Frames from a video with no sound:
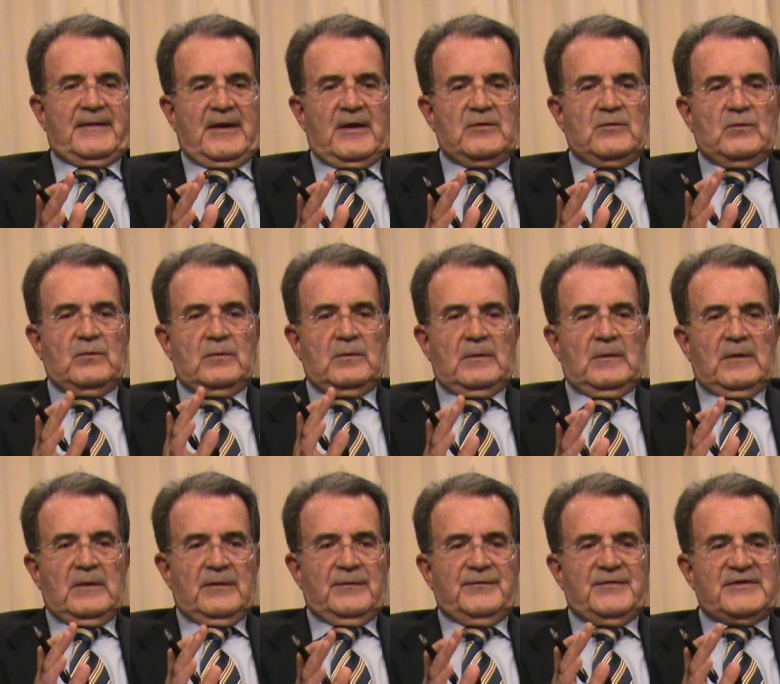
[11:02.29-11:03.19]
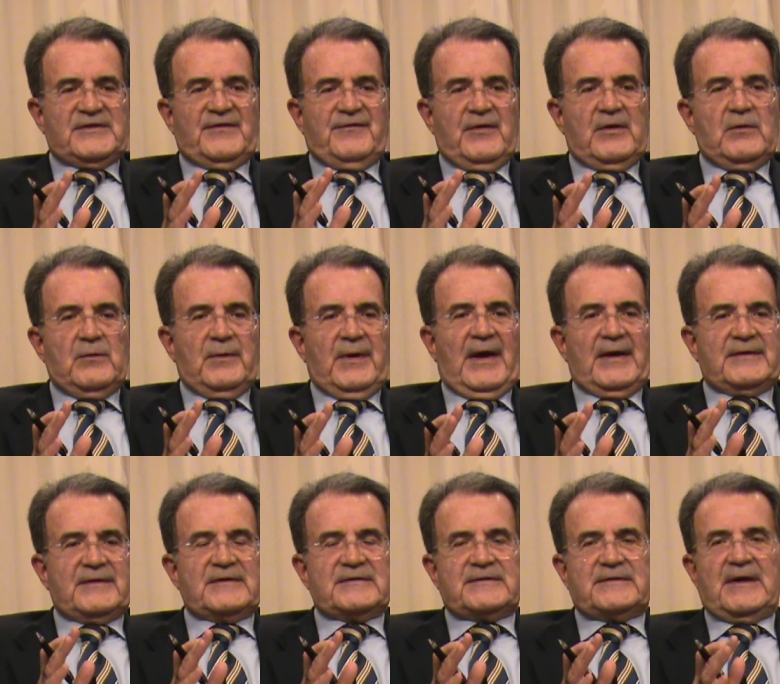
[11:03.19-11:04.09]
that I do vis-à-vis
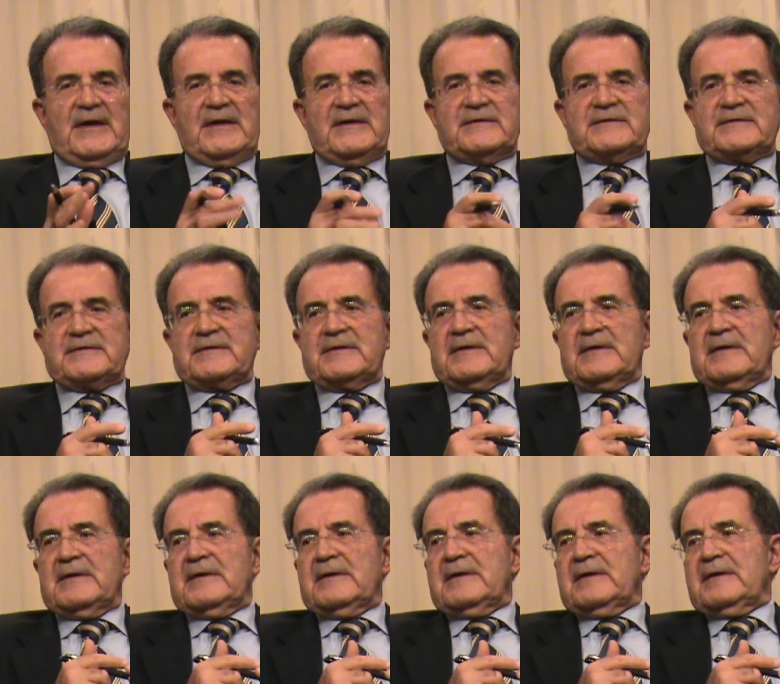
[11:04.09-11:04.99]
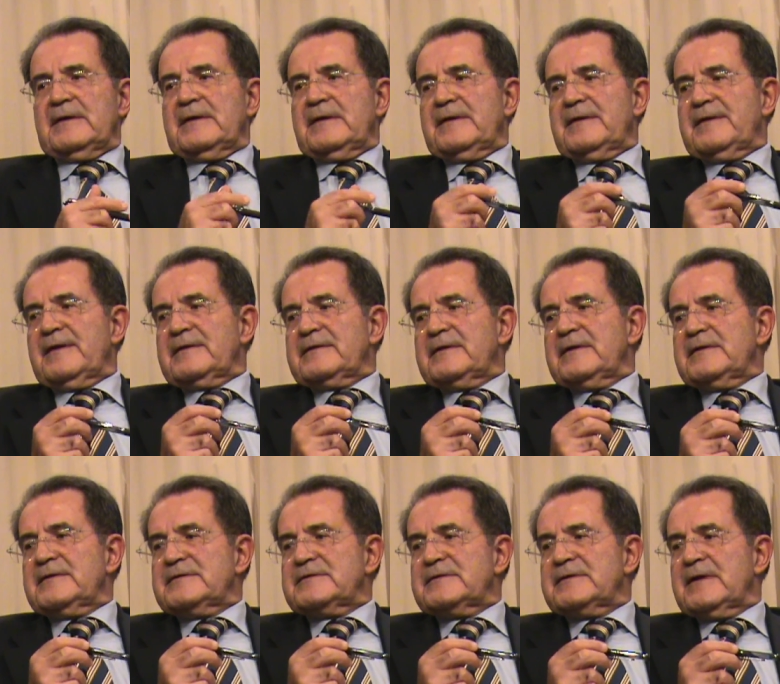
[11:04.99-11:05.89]
United States, that
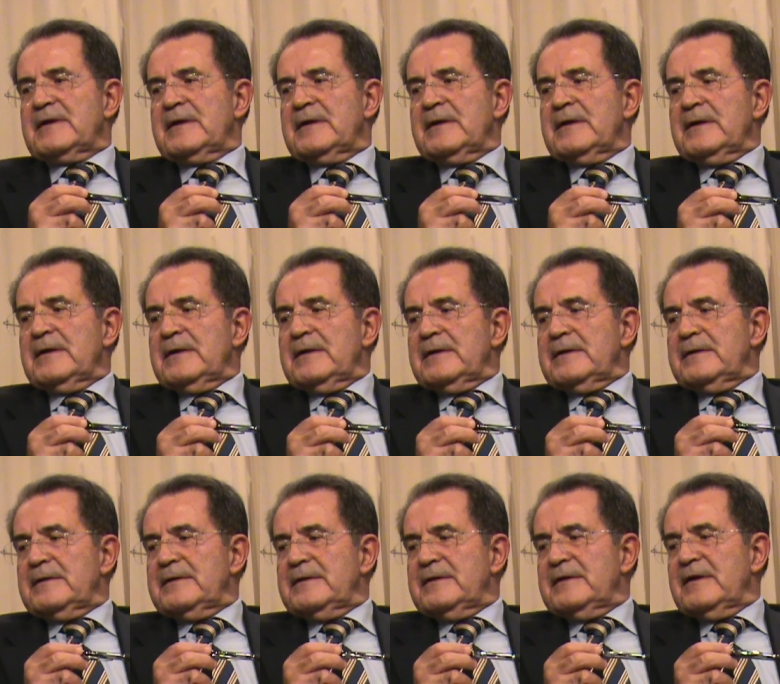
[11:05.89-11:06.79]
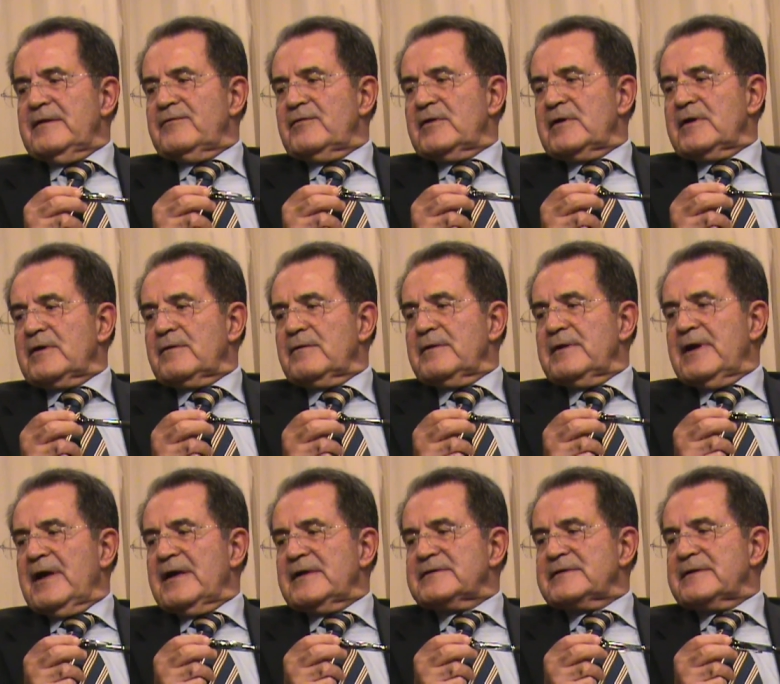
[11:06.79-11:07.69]
is never
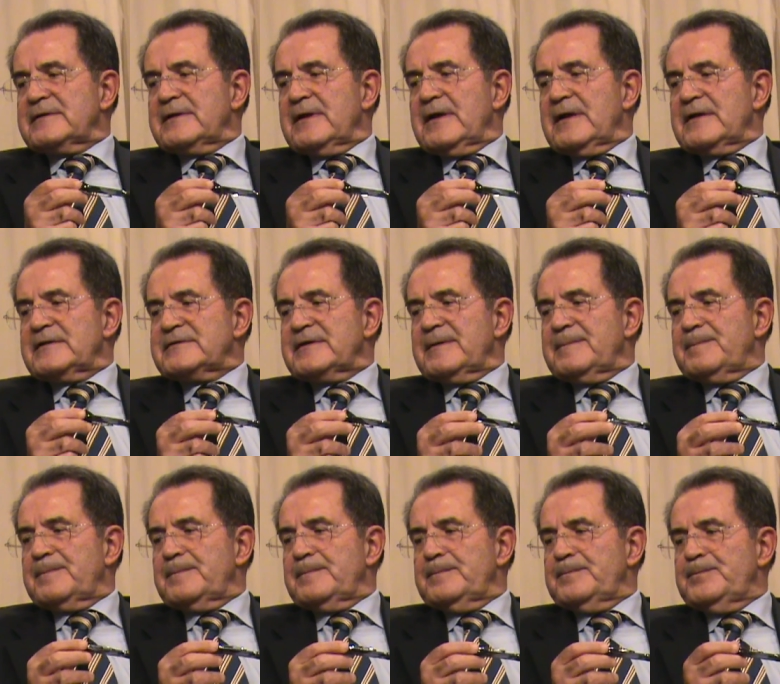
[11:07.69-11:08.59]
recognized as a,